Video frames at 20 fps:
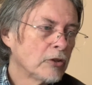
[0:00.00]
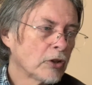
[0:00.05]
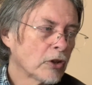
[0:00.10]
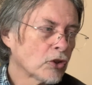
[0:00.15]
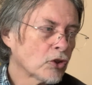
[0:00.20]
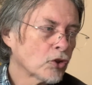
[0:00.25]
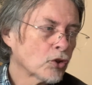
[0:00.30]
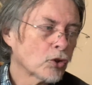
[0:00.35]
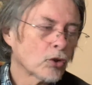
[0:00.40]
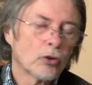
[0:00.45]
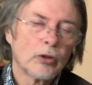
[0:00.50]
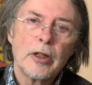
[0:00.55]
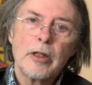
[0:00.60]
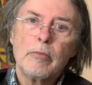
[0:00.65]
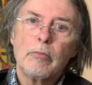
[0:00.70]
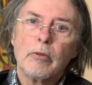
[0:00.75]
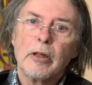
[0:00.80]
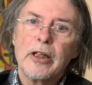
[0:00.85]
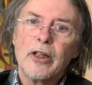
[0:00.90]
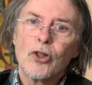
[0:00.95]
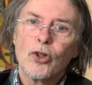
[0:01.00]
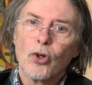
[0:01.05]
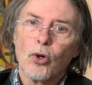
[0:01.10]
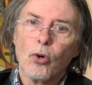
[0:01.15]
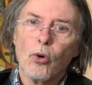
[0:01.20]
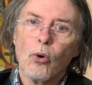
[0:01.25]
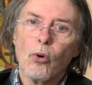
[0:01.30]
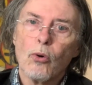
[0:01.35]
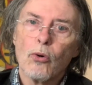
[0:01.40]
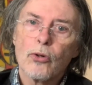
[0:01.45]
extremely
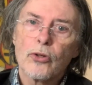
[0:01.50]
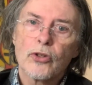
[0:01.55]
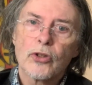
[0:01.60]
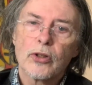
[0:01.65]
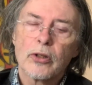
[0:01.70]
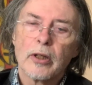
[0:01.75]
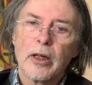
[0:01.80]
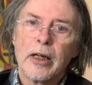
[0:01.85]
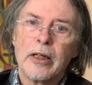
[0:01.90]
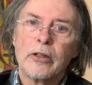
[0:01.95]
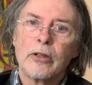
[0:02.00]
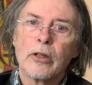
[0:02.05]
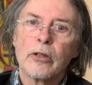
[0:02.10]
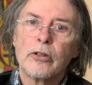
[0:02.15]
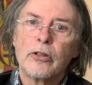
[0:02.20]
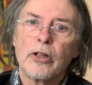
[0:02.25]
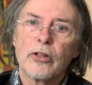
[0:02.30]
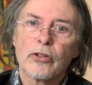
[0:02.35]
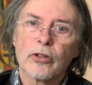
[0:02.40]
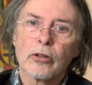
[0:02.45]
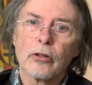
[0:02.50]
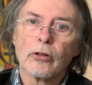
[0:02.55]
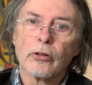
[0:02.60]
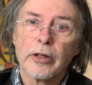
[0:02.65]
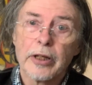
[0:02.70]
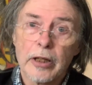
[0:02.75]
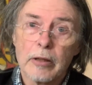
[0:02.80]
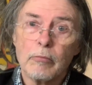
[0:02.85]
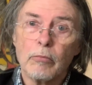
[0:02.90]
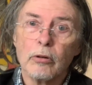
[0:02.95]
coarse and
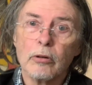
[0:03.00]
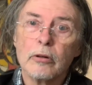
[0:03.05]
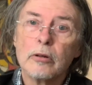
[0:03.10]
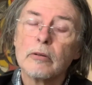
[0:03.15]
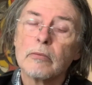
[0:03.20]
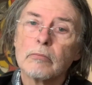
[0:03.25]
disagreeable."